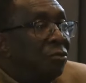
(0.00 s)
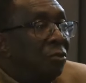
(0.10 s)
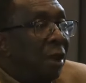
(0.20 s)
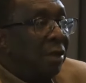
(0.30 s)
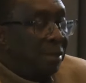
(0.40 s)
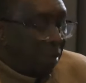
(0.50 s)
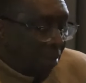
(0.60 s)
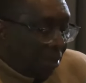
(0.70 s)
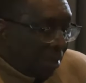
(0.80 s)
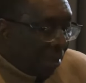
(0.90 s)
Should I
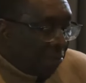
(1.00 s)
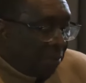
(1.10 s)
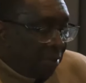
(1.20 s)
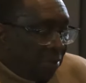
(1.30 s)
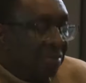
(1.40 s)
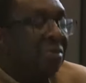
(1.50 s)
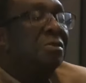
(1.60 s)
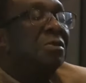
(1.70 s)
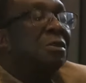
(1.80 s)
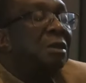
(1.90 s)
take it that
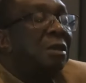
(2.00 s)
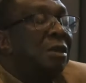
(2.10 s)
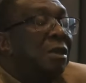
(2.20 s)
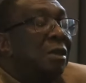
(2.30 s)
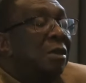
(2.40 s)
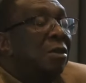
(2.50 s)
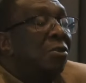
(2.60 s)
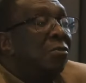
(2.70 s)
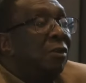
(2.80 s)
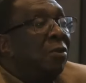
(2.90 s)
means
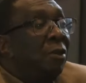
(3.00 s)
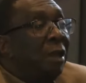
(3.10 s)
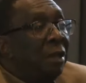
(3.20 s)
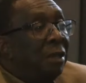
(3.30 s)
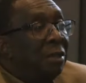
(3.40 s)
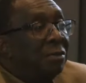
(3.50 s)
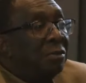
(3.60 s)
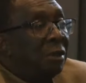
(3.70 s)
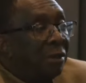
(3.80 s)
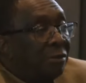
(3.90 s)
your value add is
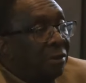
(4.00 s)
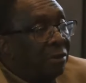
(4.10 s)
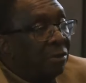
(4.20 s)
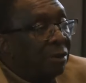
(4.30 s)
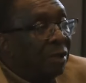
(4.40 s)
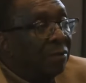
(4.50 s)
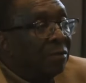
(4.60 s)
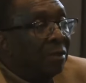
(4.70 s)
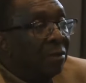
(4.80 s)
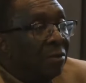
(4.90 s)
seriously
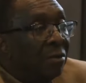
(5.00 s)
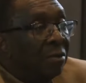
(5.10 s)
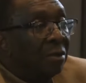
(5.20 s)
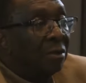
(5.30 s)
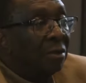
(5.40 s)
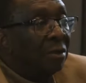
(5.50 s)
recognized in that court?